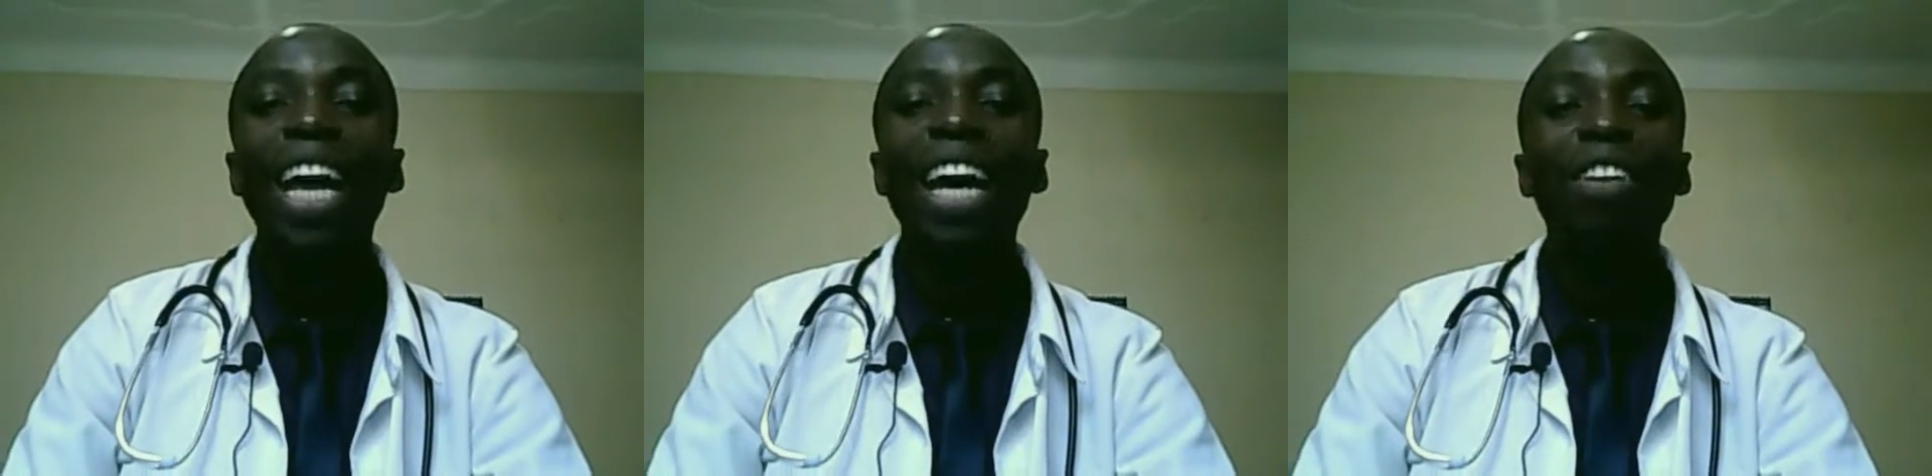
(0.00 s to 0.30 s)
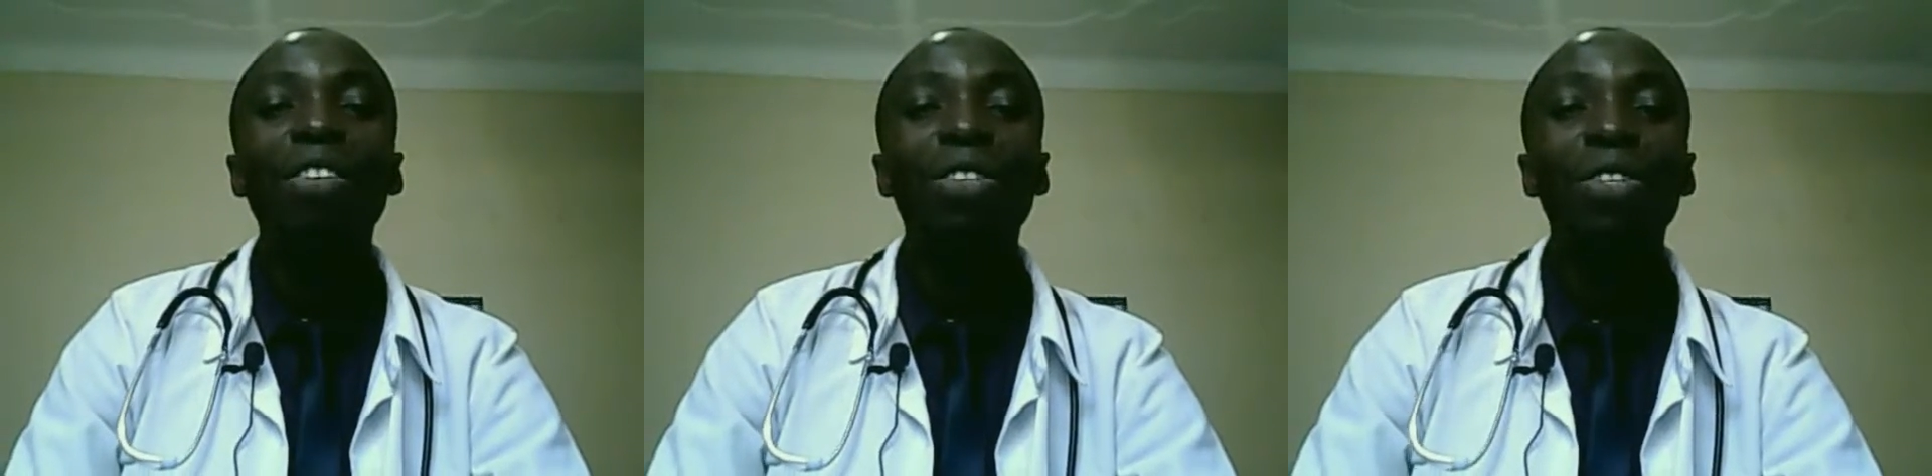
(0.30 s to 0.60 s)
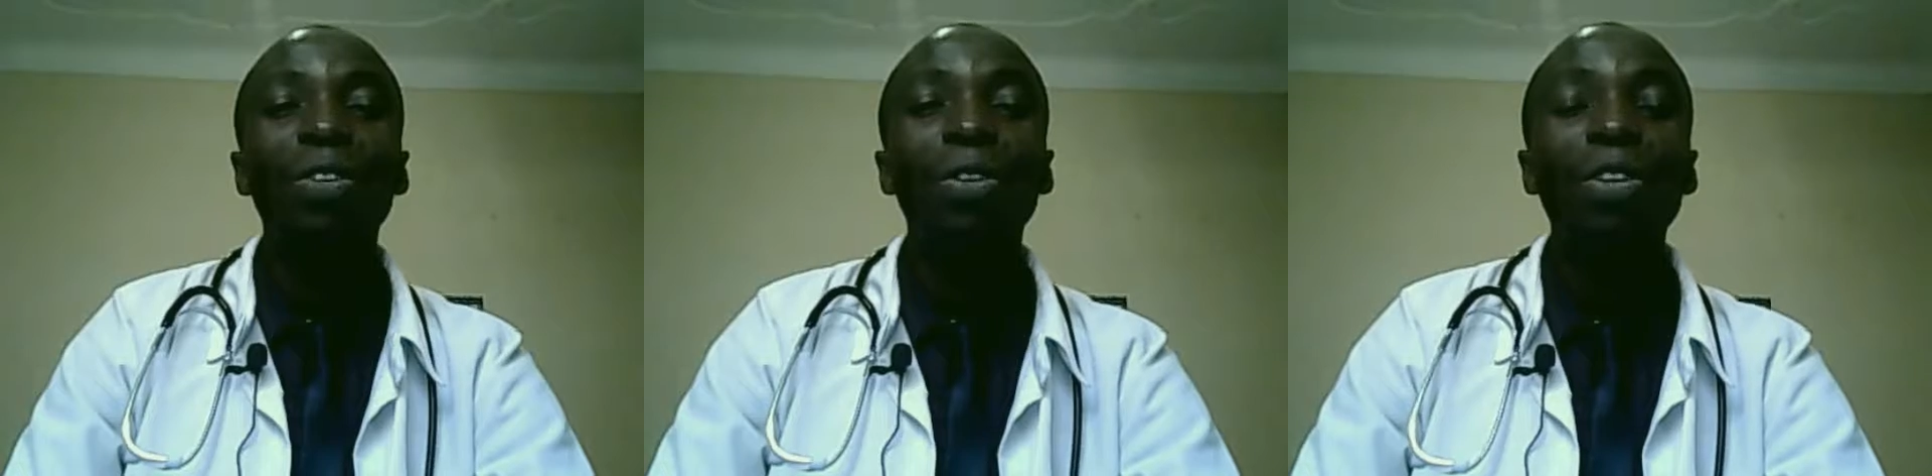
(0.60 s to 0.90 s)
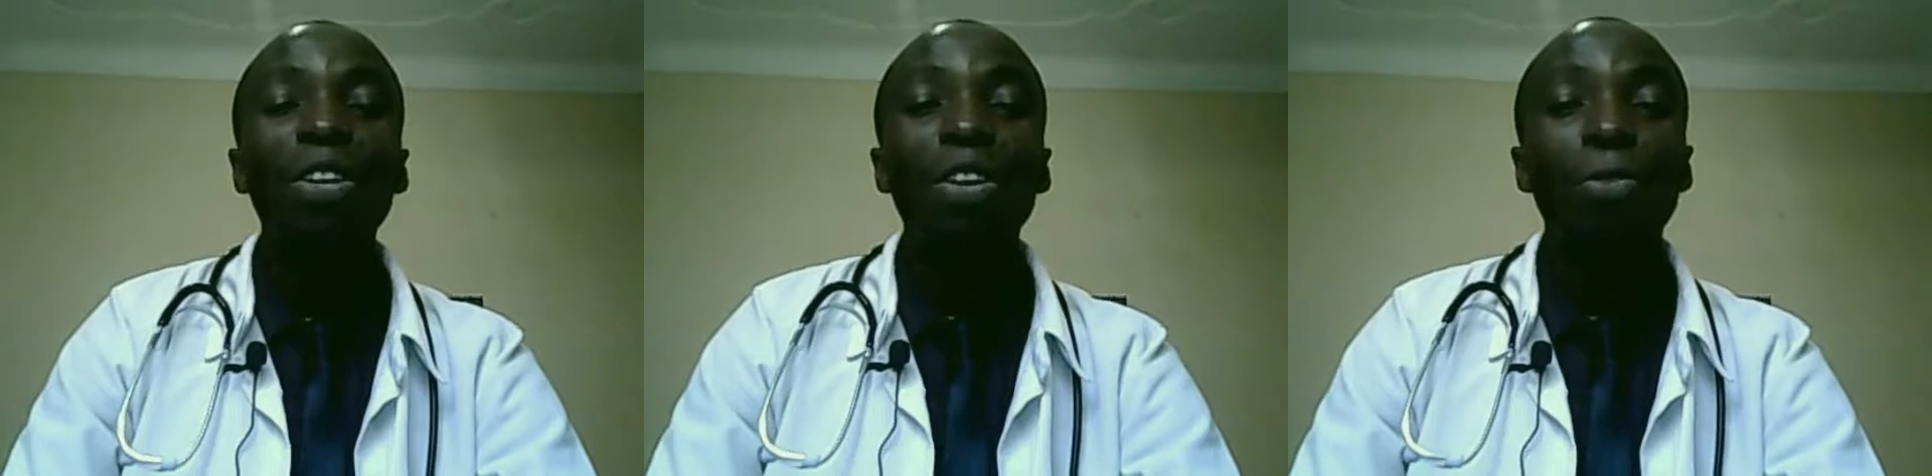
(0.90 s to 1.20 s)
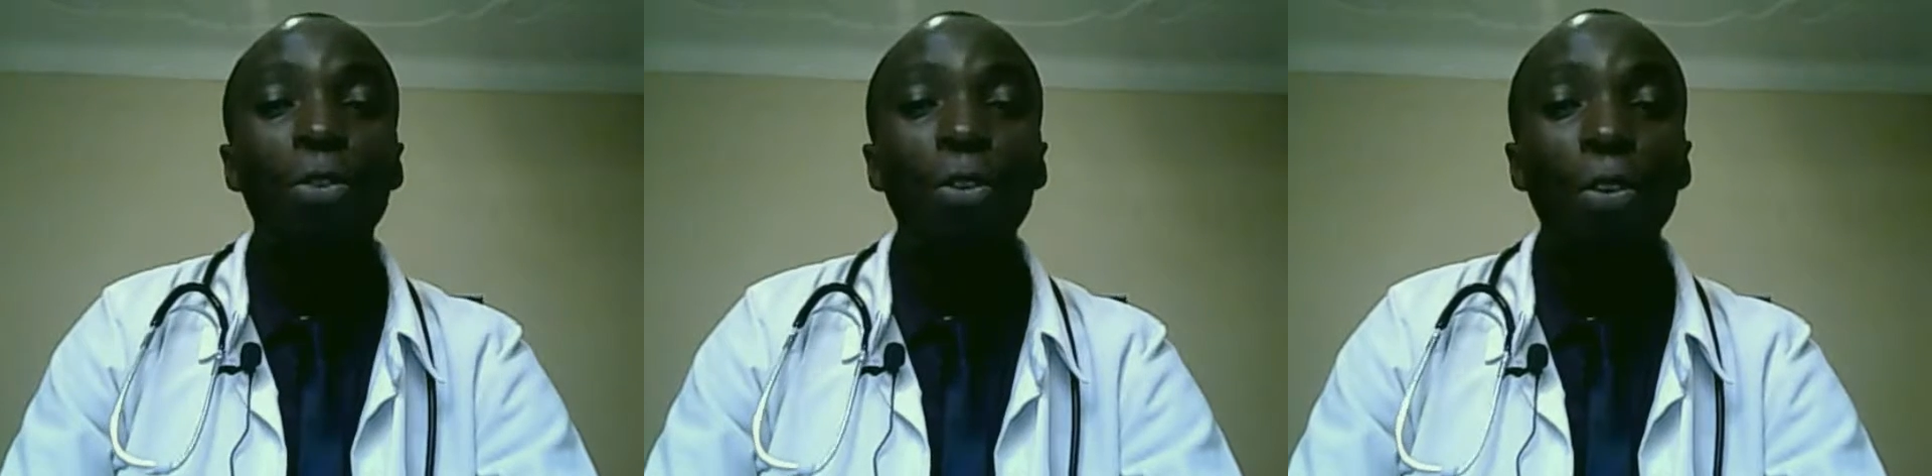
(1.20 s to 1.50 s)
and then also
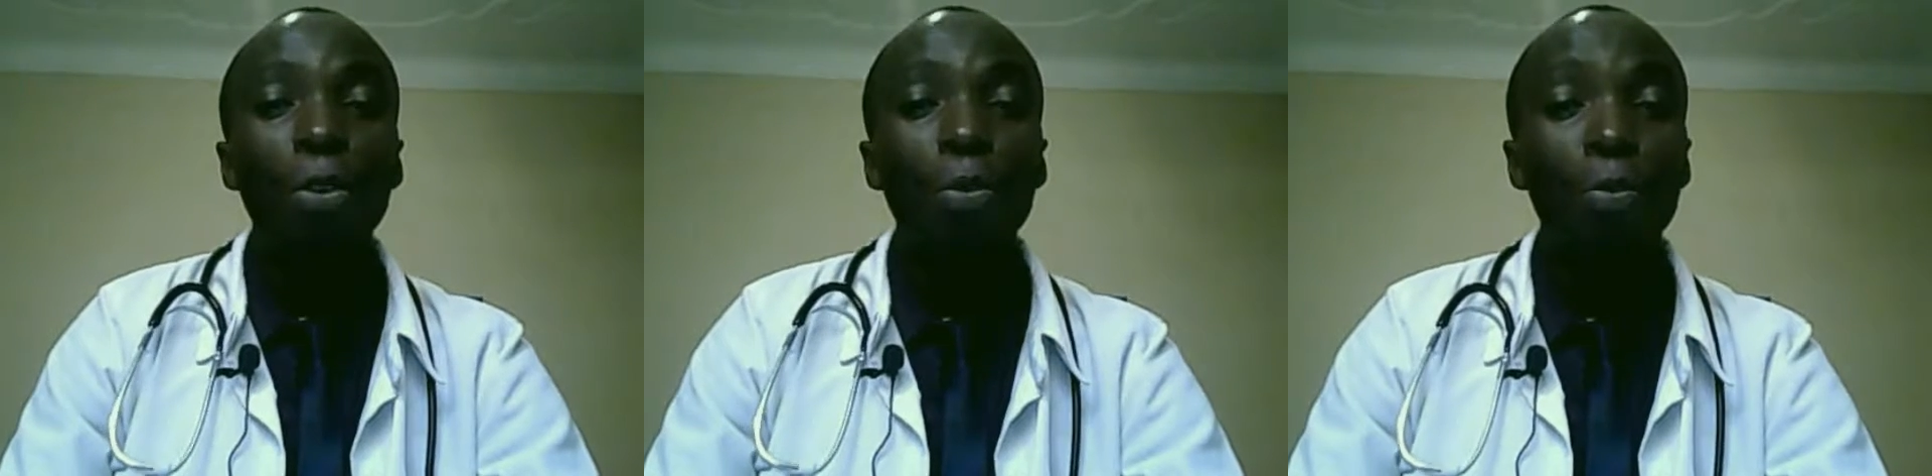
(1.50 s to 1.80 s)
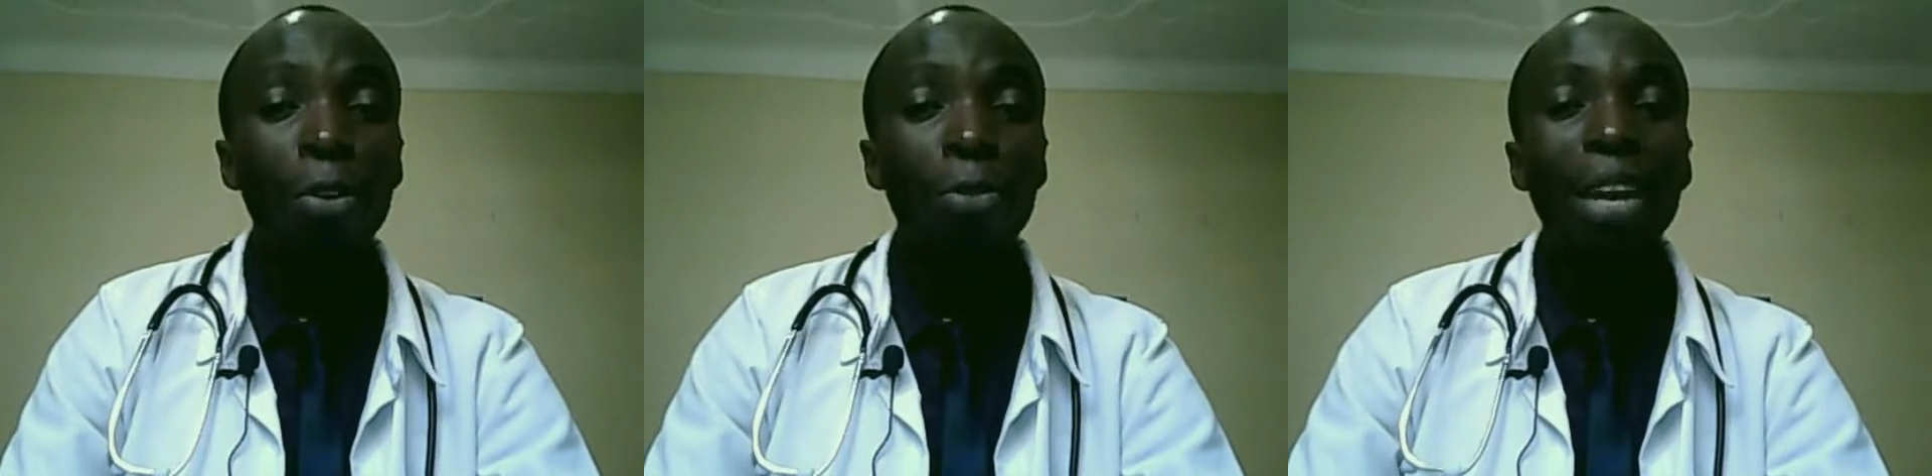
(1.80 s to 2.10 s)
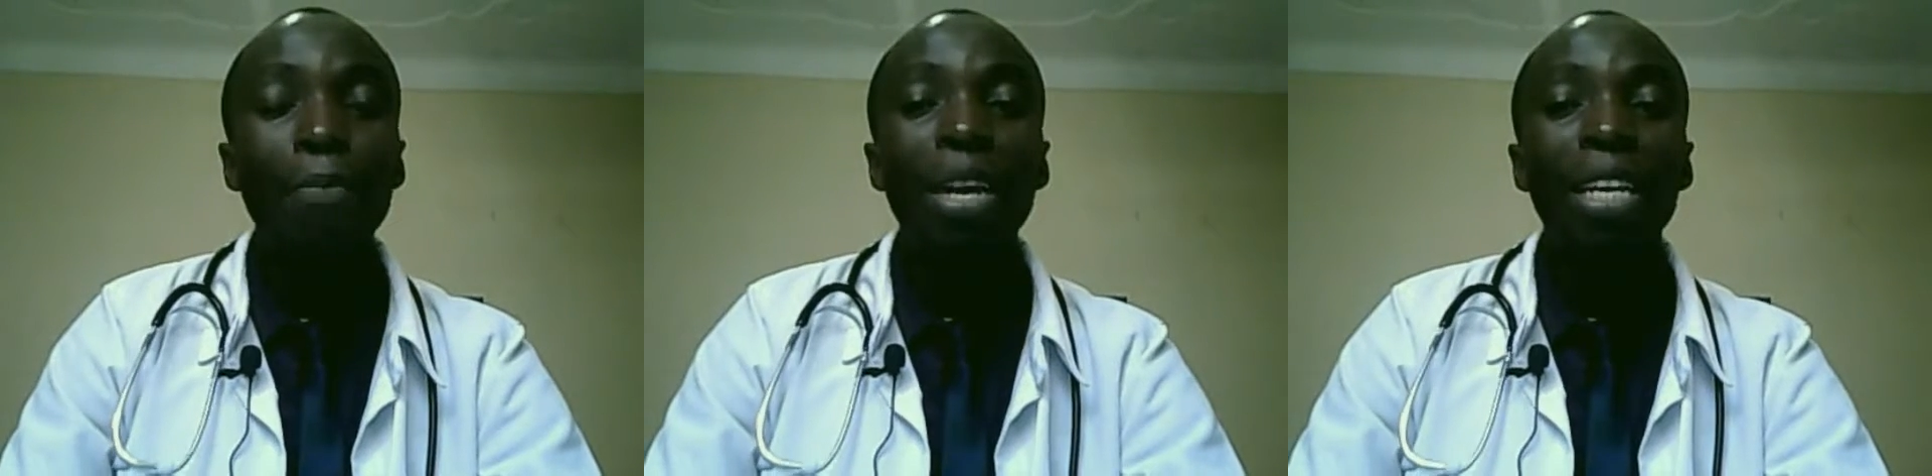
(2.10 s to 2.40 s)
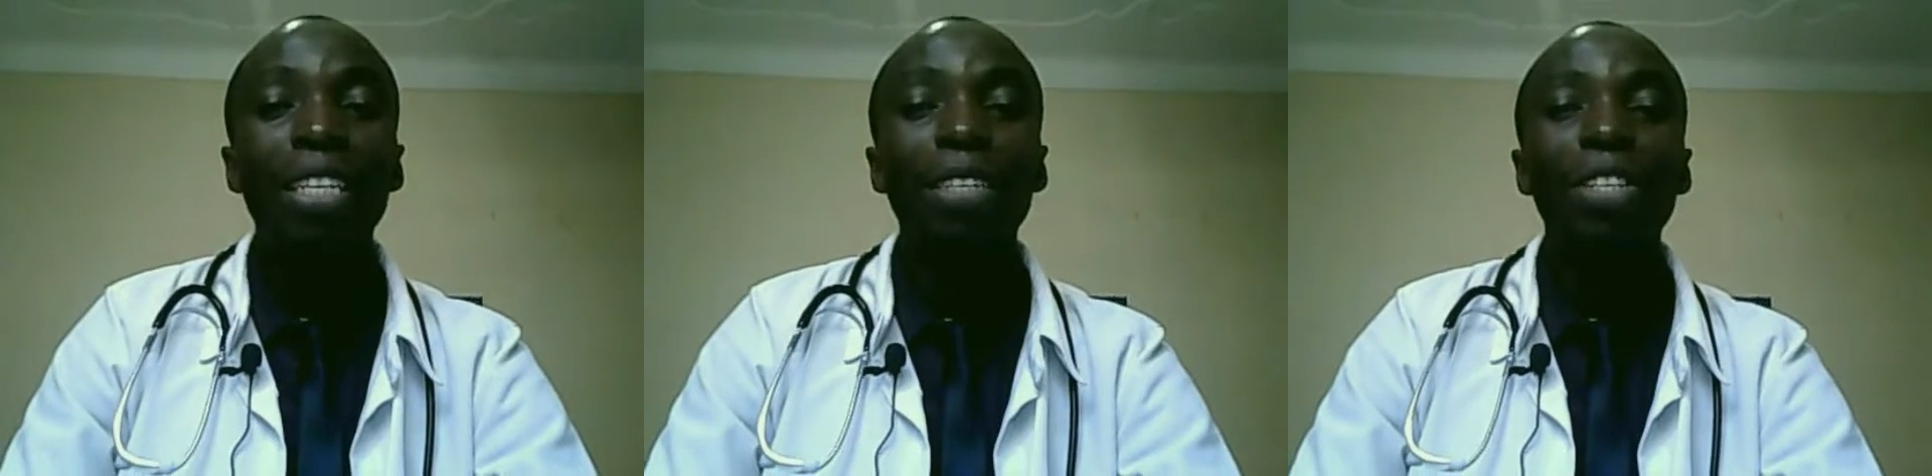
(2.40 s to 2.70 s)
for both the mother.